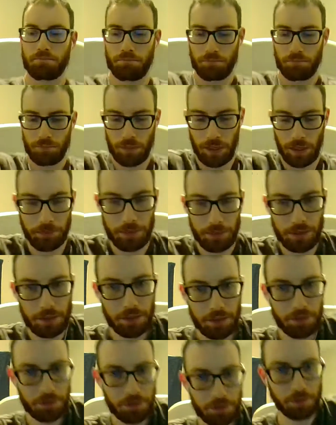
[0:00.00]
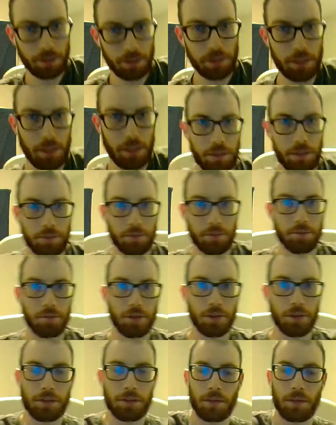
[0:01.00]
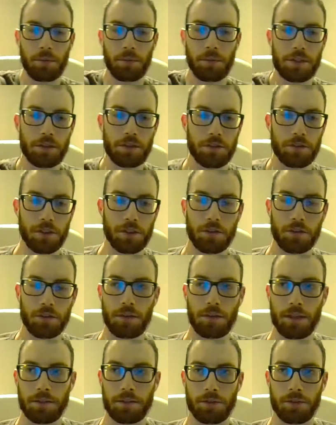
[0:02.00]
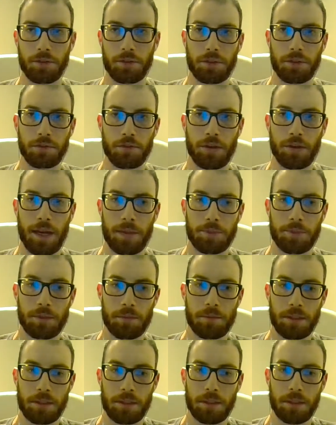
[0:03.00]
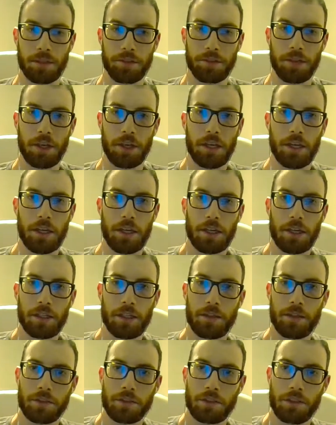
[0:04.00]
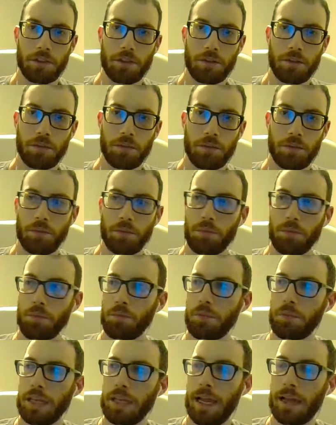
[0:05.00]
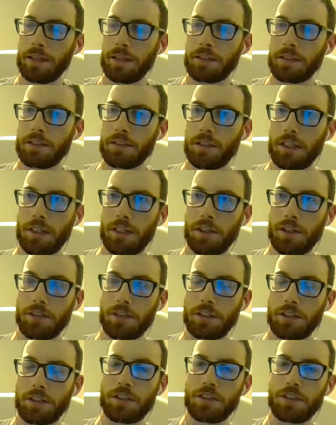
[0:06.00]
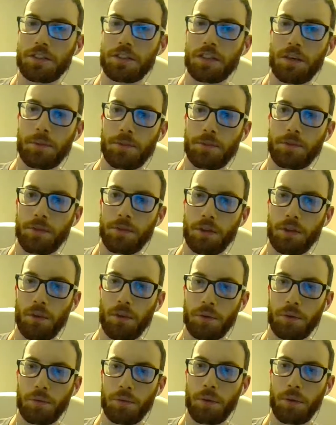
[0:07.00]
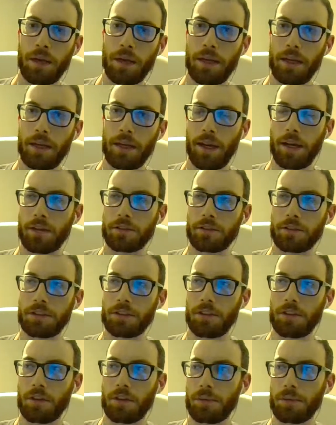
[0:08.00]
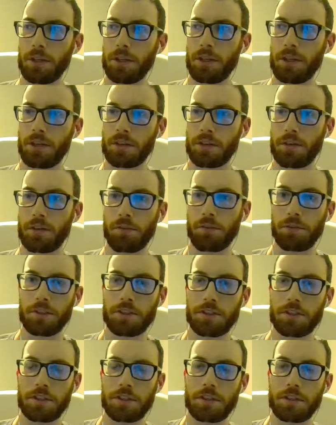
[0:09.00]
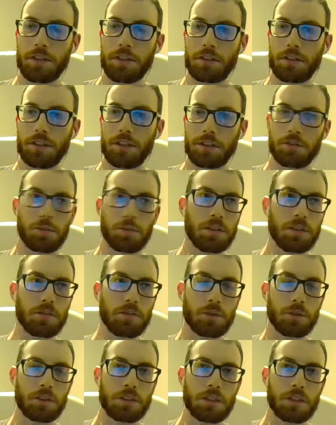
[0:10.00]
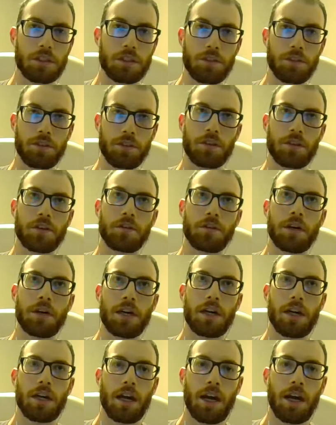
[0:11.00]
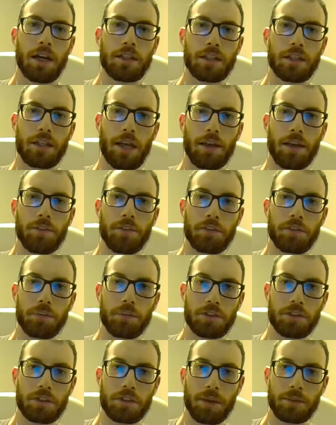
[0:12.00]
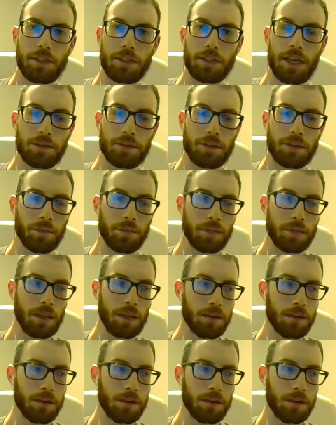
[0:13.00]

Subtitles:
I really enjoyed and some stuff that I wish had stuck around so I could have grabbed it, because even though we had until like earlier this year before it all went away, I only started playing on the 360 in like 2014, so I didn't have as much time to catch up there.